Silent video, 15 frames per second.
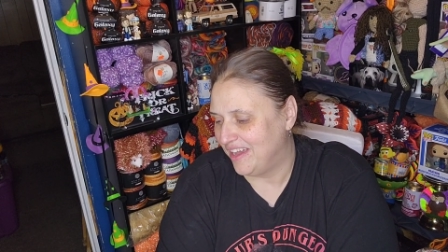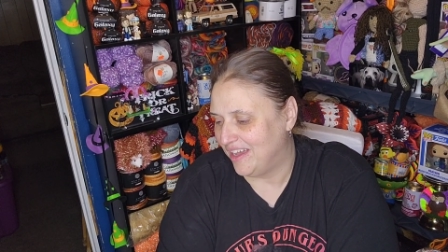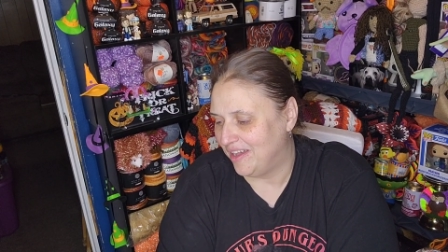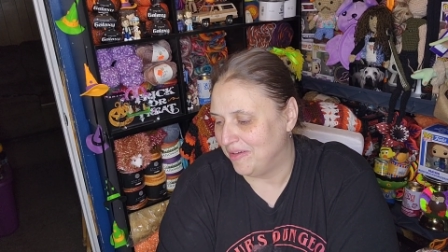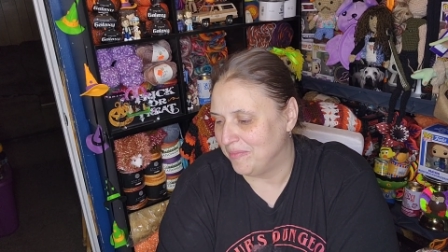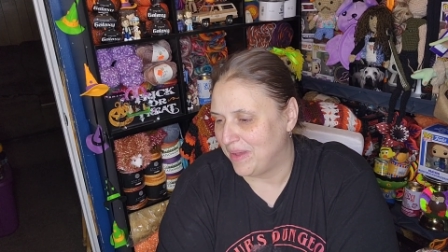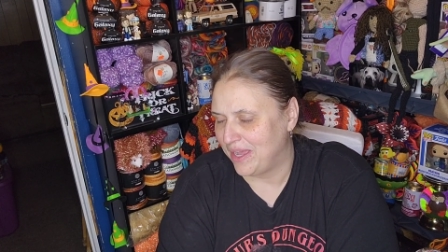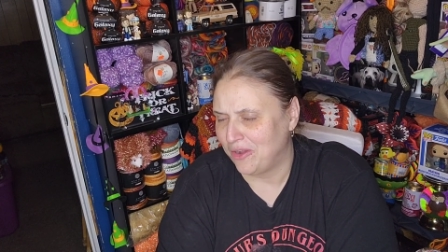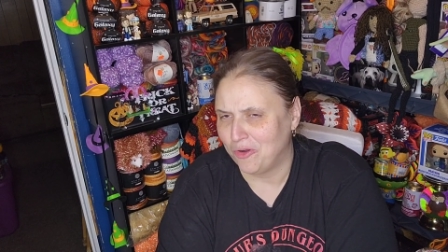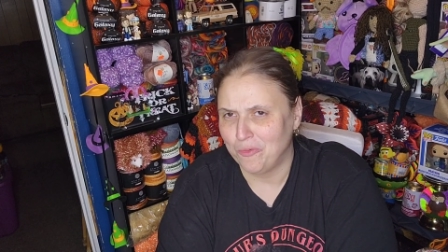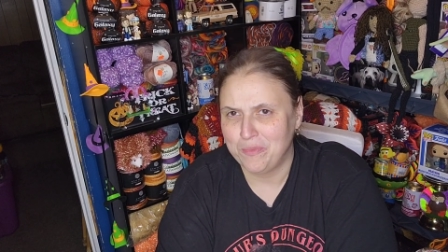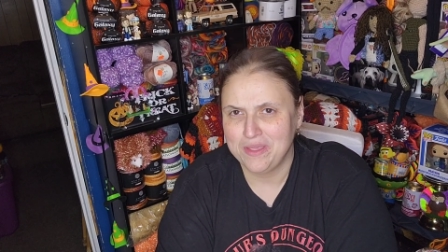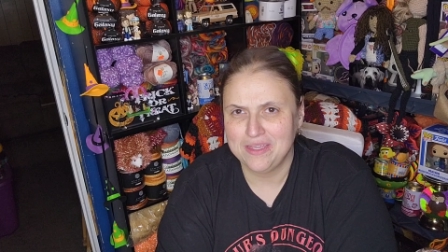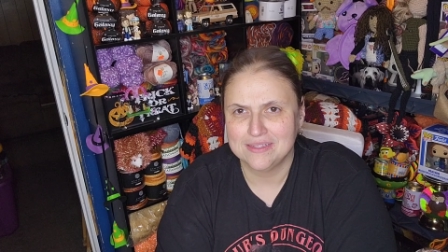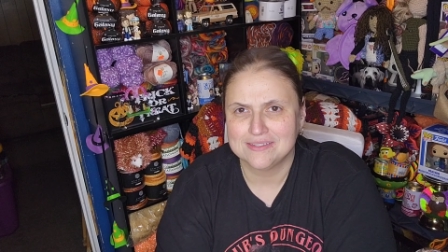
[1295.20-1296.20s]
um, I
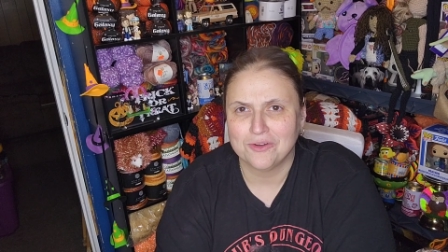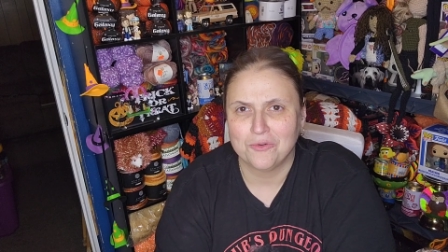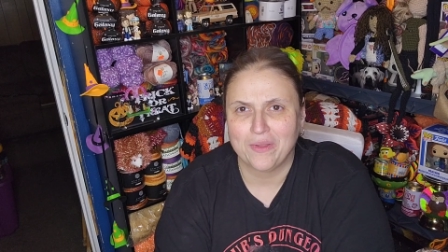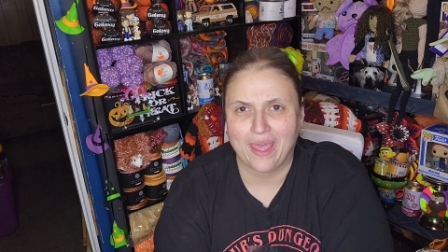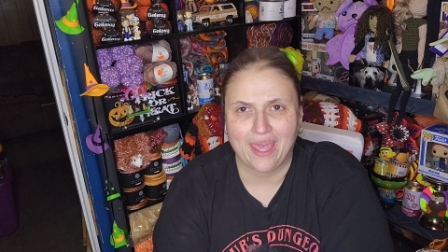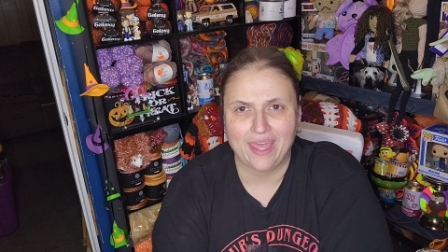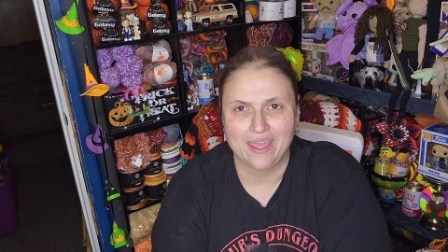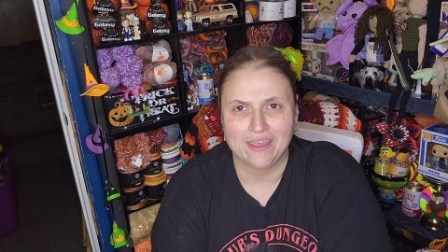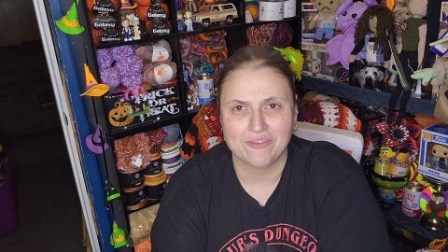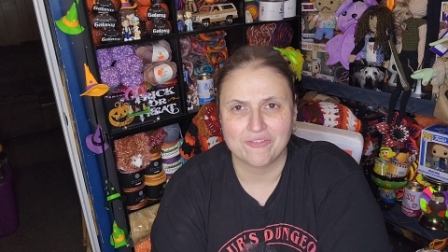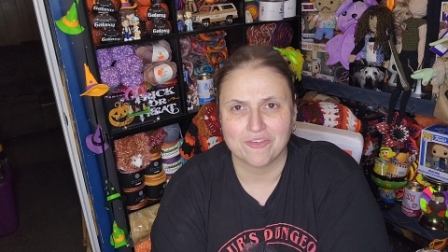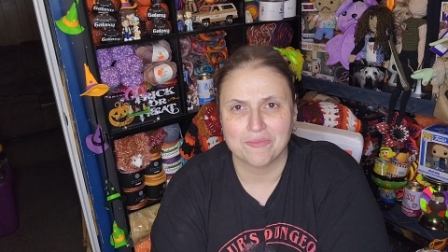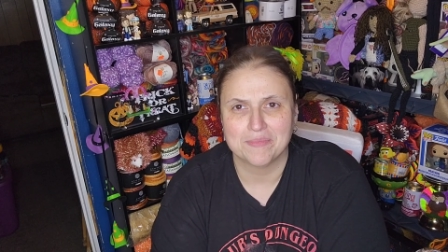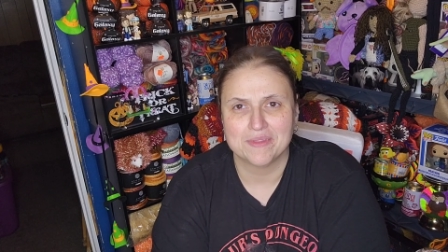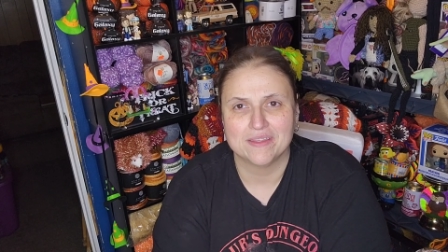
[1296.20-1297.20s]
hope he's okay
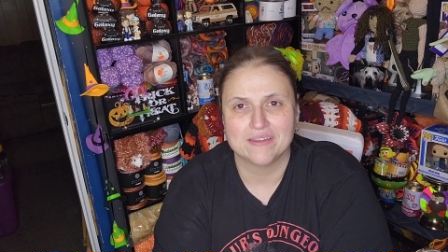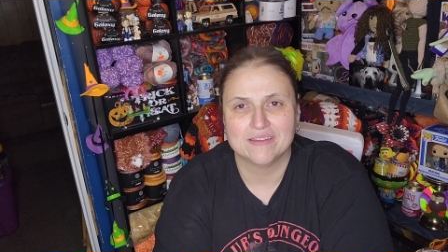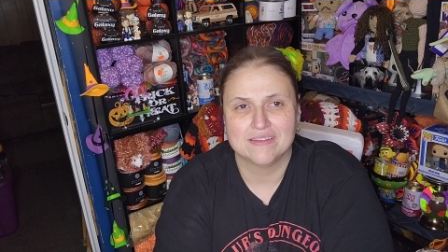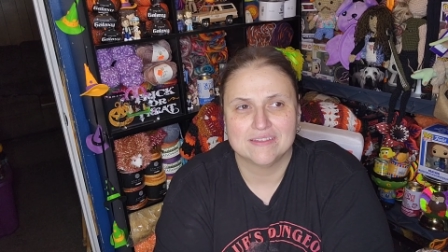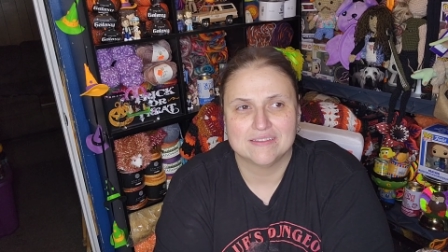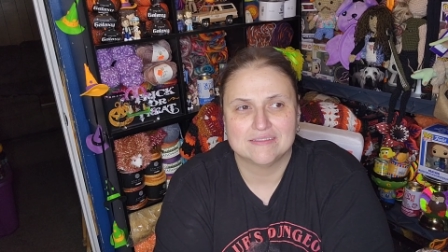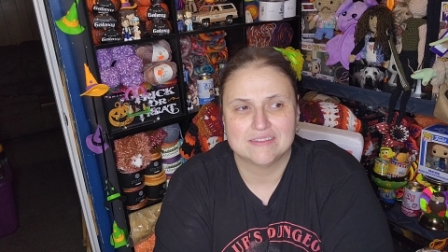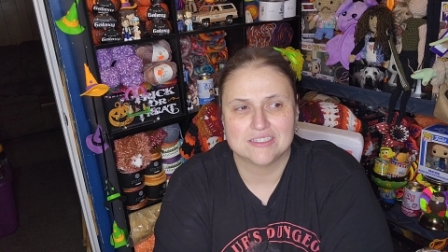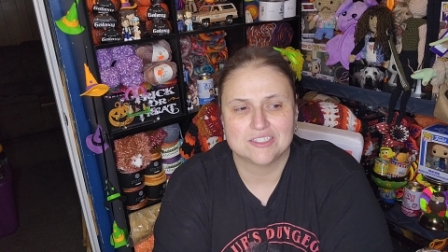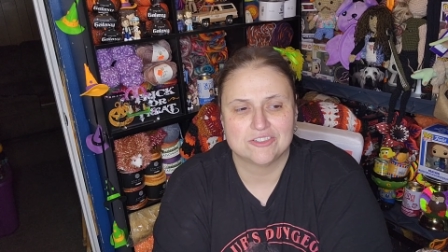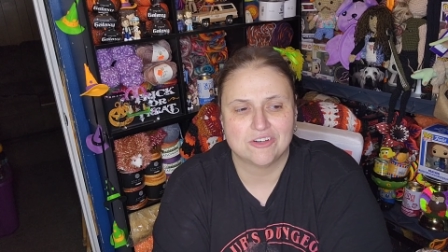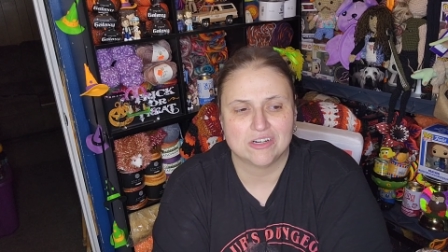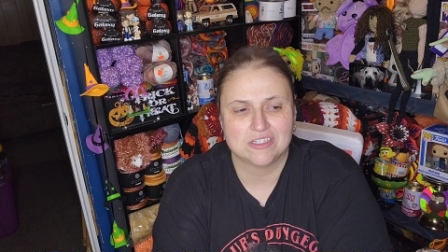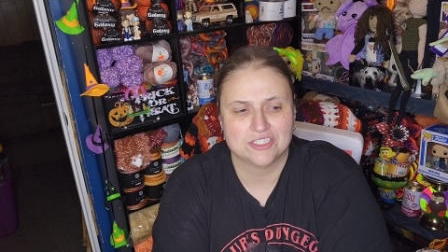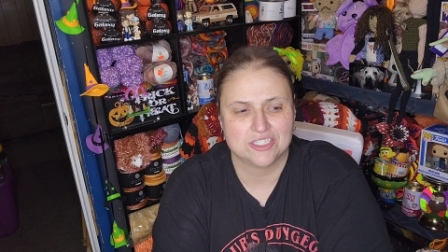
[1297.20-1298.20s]
from the
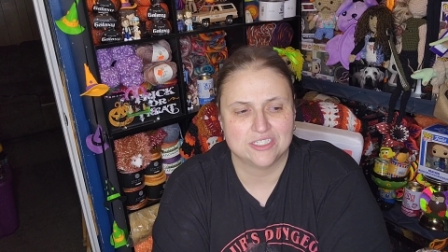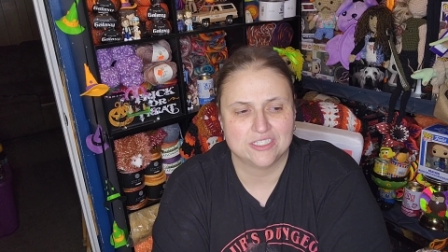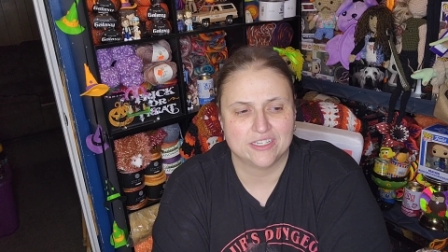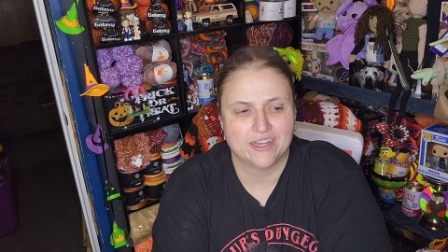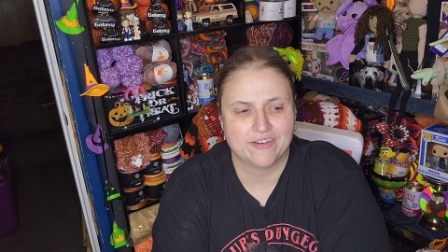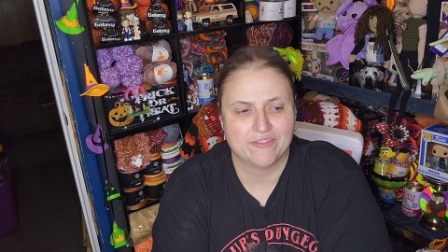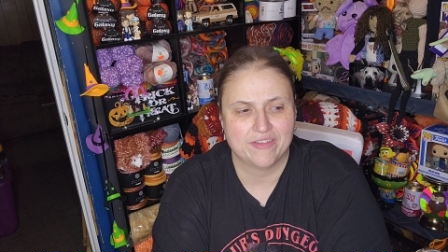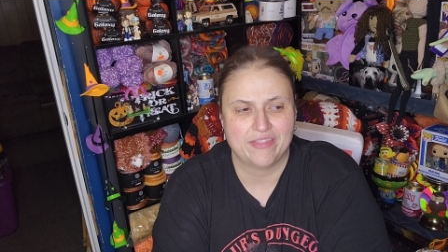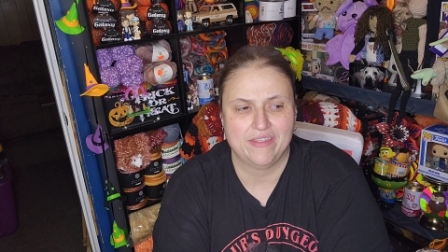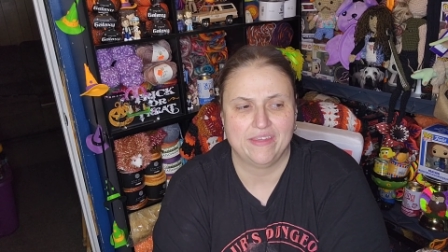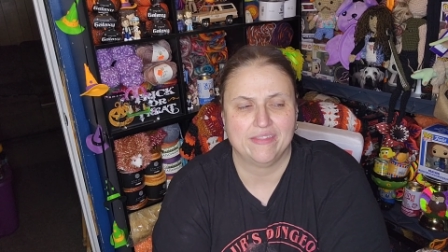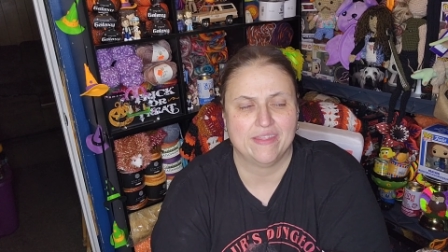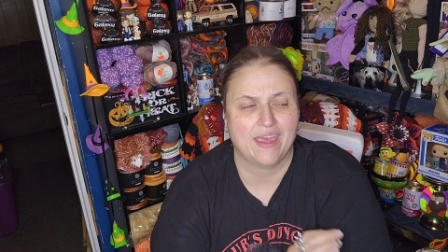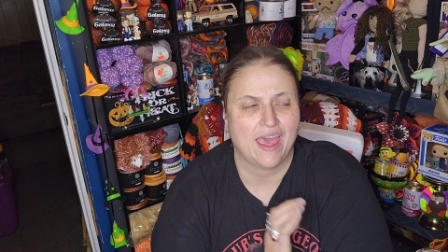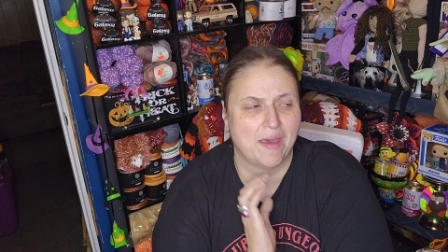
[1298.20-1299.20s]
destruction and
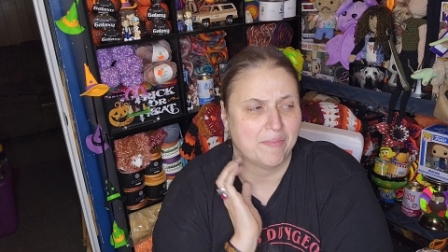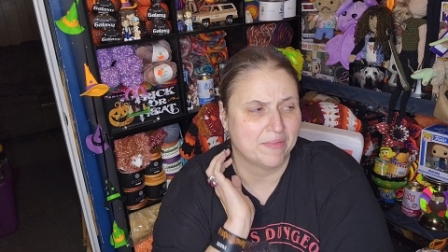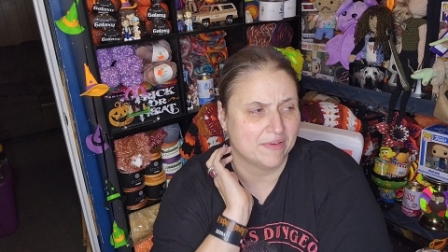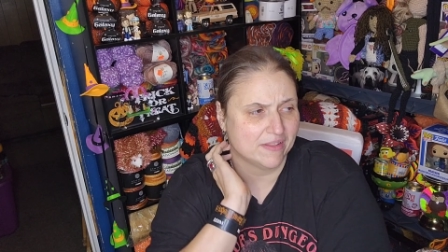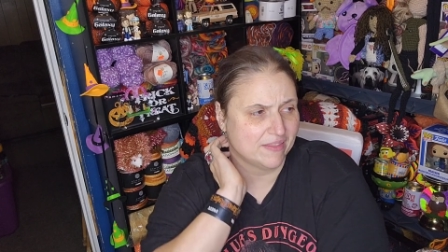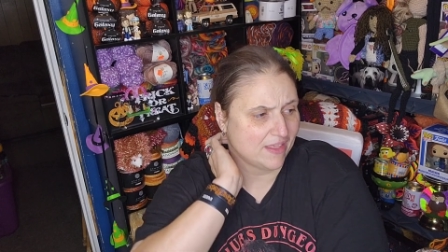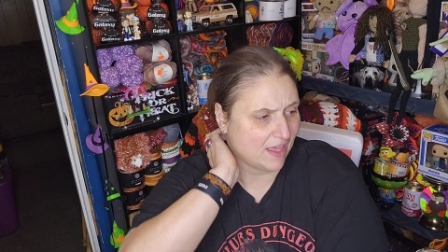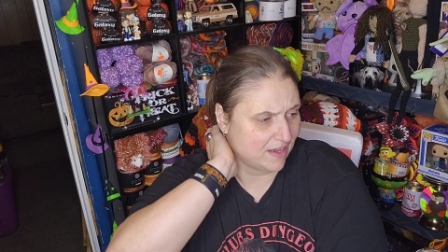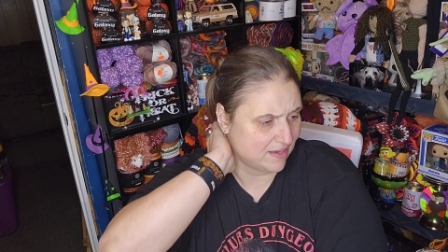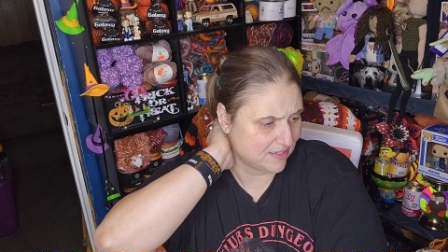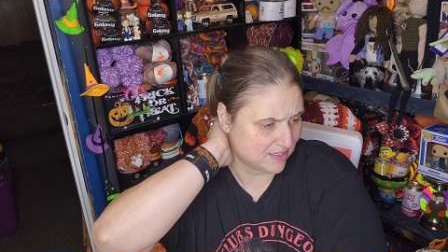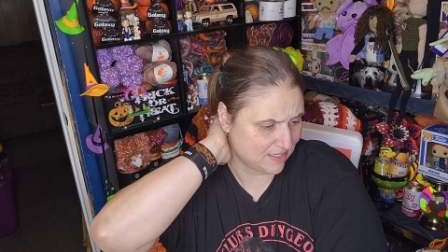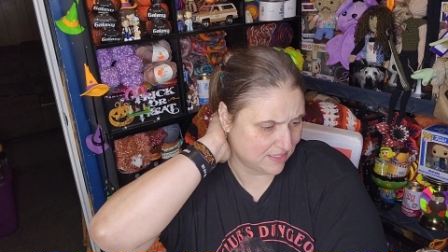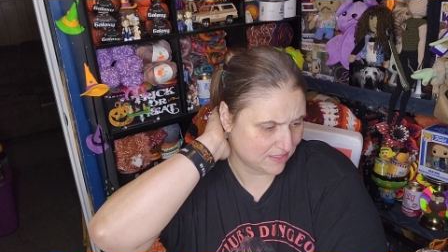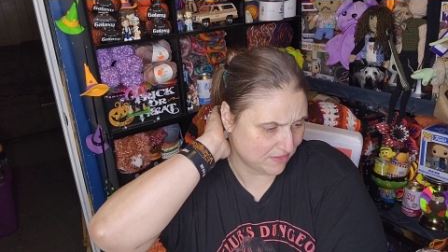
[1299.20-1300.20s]
everything that happened at the end of
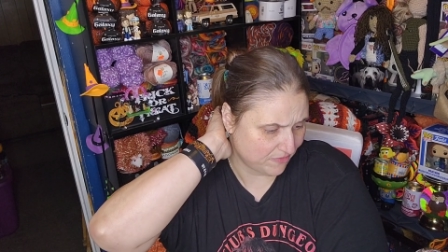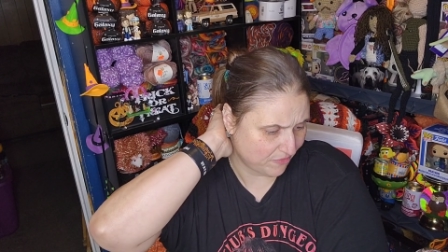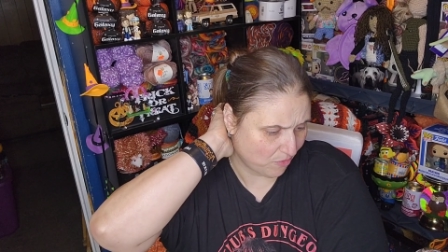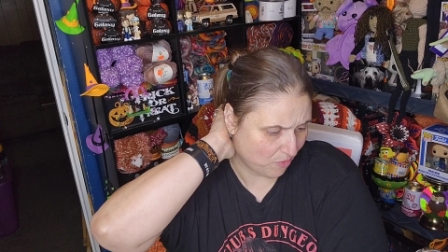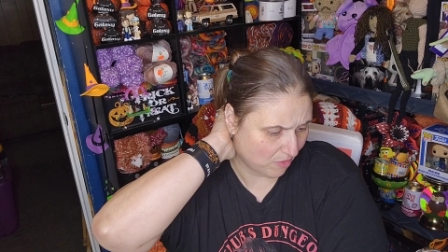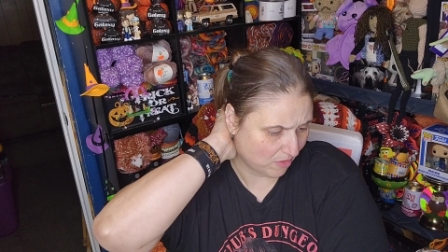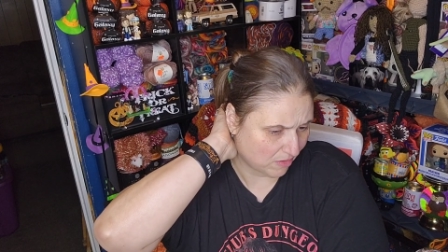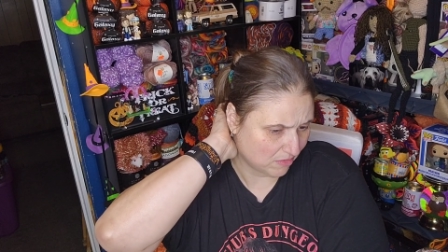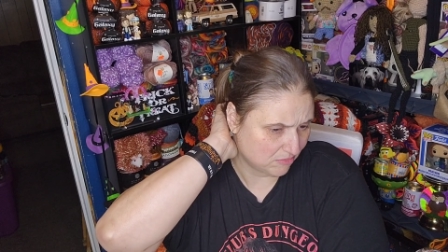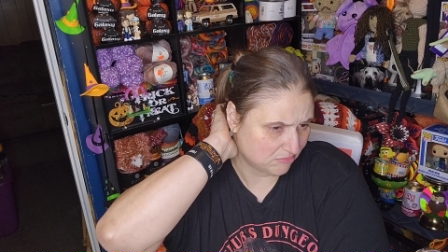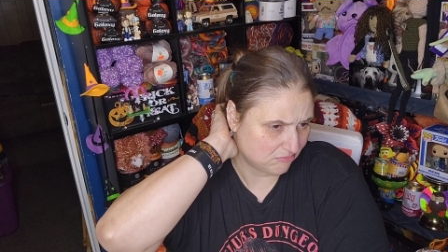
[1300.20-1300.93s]
season four.